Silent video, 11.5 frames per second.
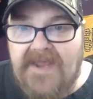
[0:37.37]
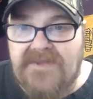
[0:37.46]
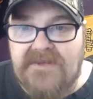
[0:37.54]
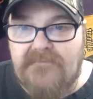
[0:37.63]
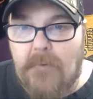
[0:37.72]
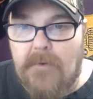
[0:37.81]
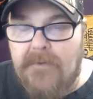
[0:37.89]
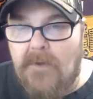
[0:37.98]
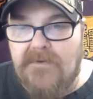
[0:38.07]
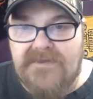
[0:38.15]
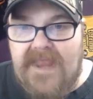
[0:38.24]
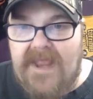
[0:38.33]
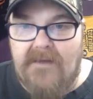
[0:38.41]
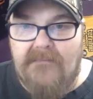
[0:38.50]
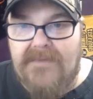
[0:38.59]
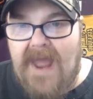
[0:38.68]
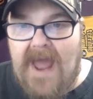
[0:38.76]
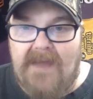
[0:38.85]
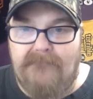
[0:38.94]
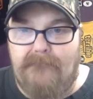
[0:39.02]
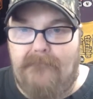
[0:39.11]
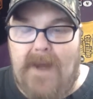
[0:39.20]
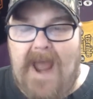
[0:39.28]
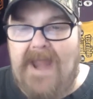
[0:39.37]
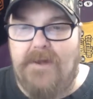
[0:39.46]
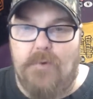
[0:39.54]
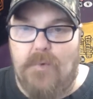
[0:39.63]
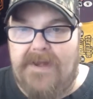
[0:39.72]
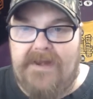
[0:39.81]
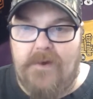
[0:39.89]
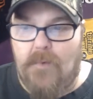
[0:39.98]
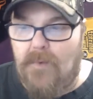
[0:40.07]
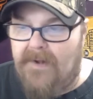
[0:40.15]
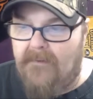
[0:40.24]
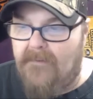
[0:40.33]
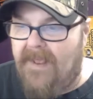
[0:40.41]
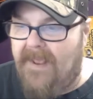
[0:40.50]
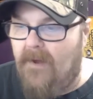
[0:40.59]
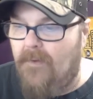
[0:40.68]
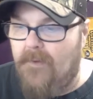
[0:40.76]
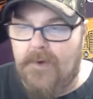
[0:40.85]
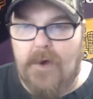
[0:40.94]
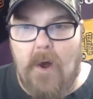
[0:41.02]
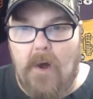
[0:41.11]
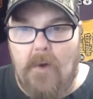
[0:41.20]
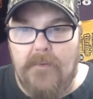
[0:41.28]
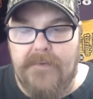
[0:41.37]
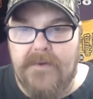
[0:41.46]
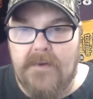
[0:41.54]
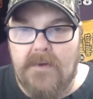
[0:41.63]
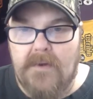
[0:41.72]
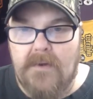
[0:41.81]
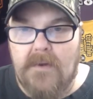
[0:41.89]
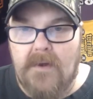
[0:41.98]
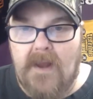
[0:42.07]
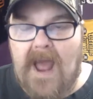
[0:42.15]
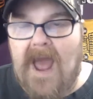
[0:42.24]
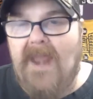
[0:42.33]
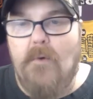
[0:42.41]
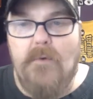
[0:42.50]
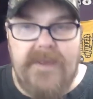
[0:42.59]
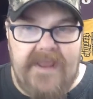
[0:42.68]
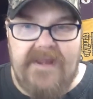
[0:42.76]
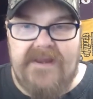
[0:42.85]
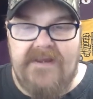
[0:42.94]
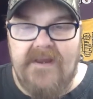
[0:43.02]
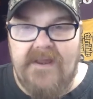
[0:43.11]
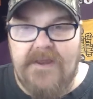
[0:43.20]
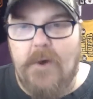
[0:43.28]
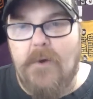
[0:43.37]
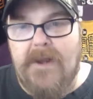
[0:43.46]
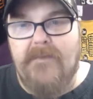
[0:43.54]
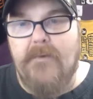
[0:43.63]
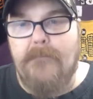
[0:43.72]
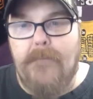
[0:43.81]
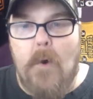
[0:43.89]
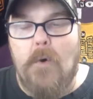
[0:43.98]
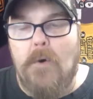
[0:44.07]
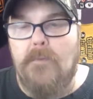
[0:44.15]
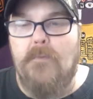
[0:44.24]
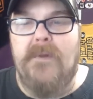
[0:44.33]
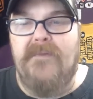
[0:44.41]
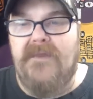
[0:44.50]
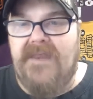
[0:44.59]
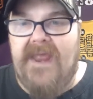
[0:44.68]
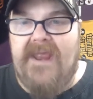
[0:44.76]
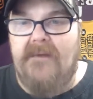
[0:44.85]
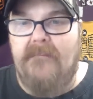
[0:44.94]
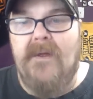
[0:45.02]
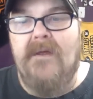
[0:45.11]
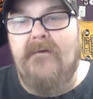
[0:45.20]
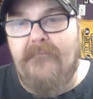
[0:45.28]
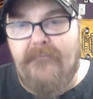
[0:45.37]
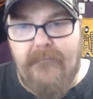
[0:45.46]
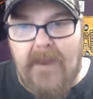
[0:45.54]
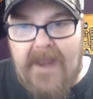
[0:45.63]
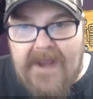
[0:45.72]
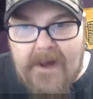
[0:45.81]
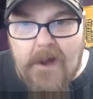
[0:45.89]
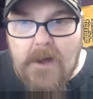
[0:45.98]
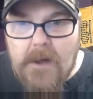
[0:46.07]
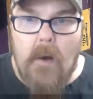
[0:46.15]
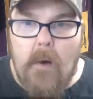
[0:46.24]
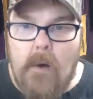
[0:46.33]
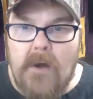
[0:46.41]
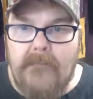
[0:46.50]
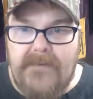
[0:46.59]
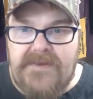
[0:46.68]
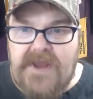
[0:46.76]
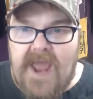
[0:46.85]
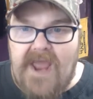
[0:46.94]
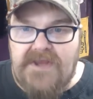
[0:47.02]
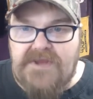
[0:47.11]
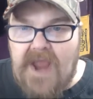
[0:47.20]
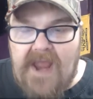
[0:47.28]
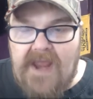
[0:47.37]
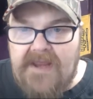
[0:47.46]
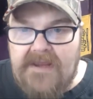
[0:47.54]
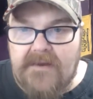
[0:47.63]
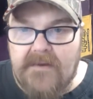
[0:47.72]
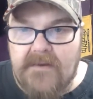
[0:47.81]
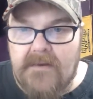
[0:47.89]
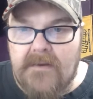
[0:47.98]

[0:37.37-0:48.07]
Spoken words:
X is for those damn non-binary or whatever the hell they're called. I don't get it. You're either born with a damn flinger or a JJ.